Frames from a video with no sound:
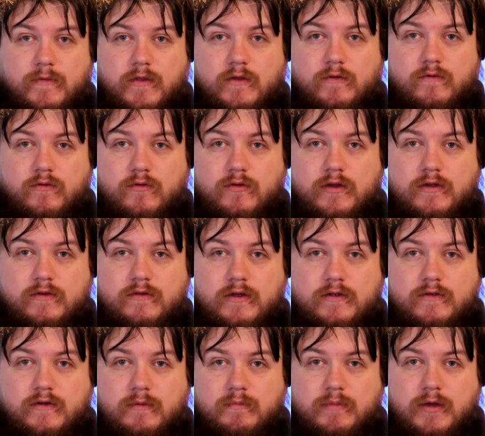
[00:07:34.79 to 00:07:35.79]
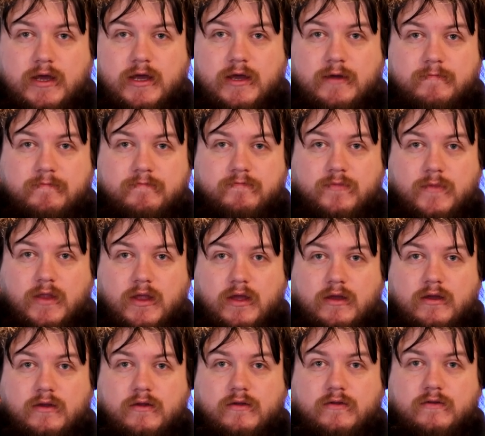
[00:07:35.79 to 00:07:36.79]
for this setup here.
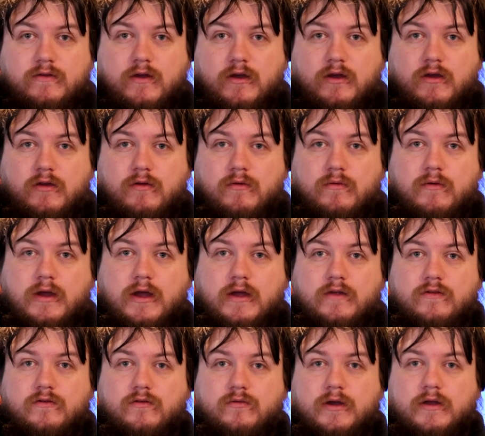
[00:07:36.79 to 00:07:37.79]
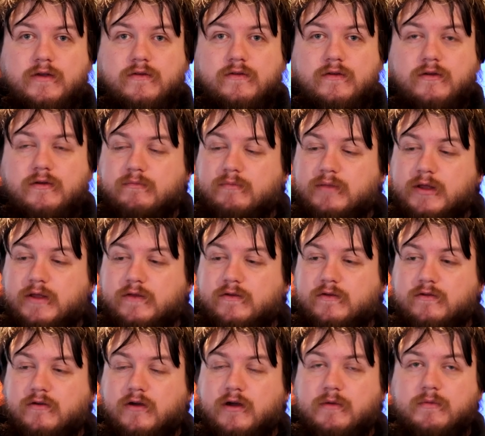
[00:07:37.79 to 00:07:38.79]
So as always, please
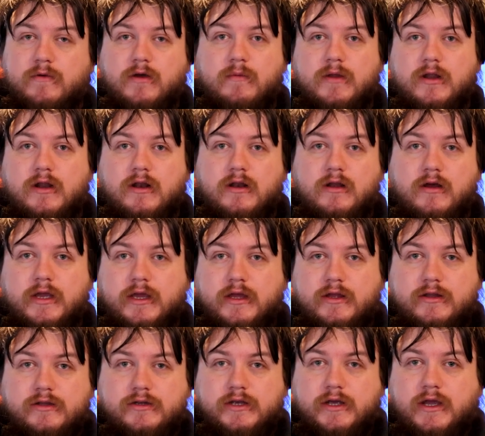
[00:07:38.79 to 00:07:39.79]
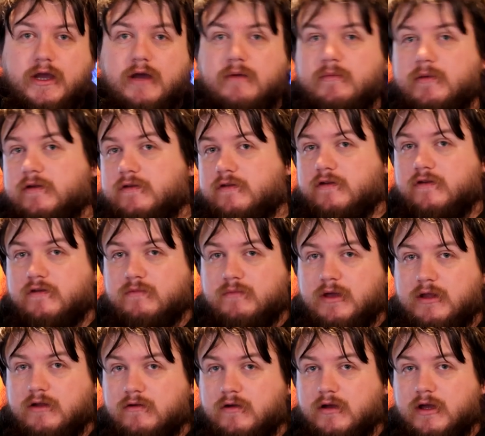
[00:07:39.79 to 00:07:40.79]
subscribe, comment and like. Check out my social
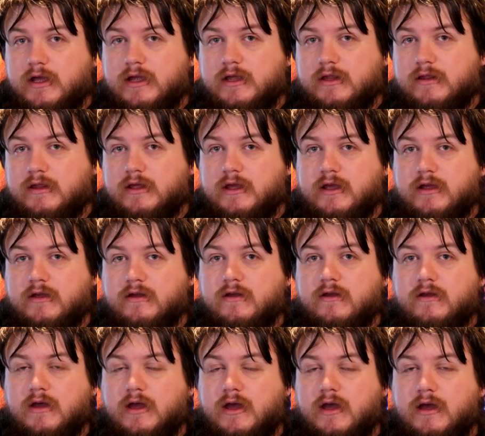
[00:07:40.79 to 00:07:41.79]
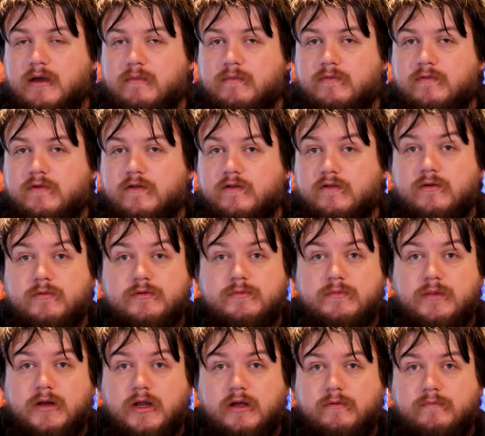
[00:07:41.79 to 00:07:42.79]
media in the description
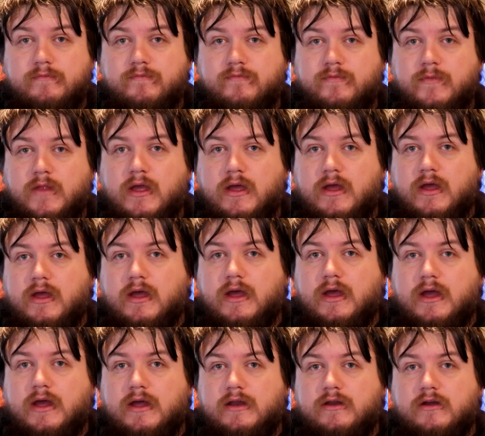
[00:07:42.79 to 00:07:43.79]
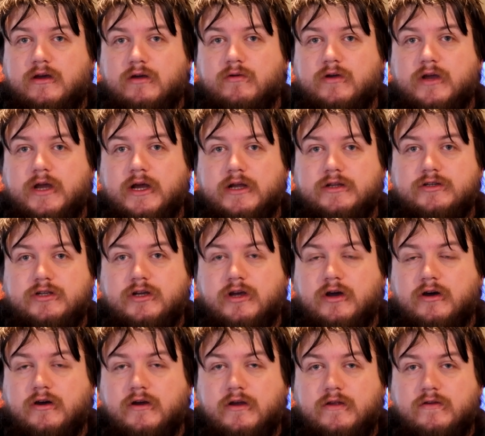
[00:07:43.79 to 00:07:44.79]
below, and I will catch you
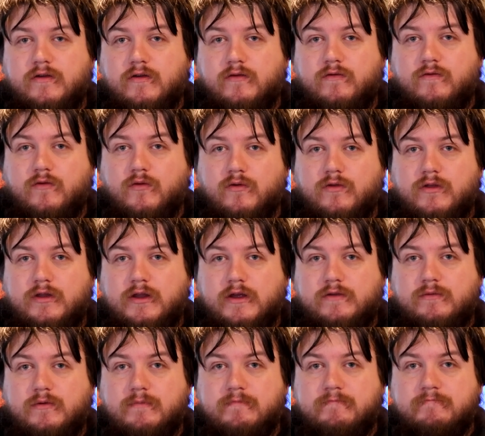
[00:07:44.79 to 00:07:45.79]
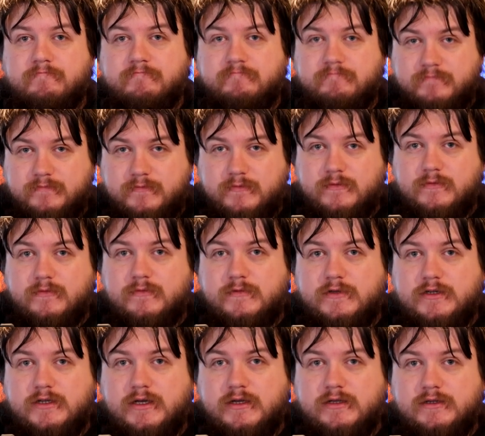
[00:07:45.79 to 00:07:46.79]
guys for the next one.
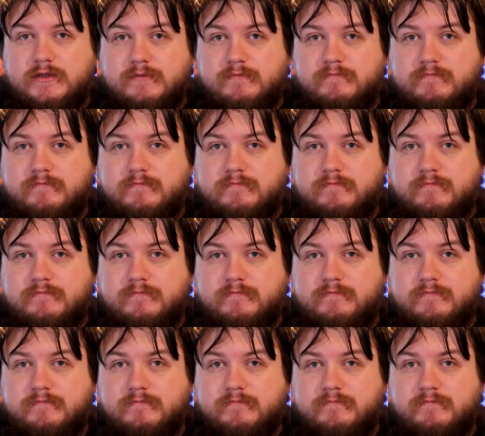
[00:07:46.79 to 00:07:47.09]
Cheers.